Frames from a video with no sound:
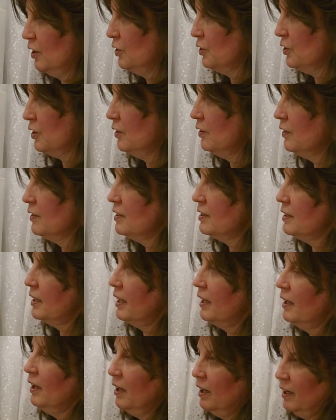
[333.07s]
So you can
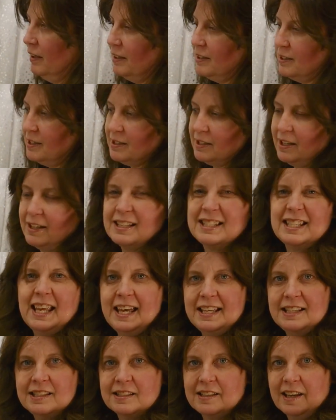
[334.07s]
see this is like a
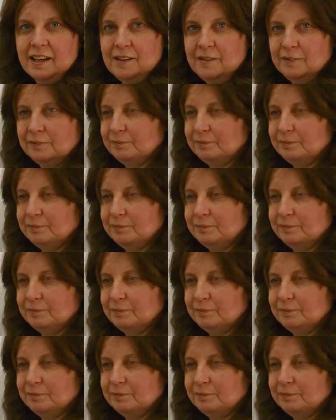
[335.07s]
taster.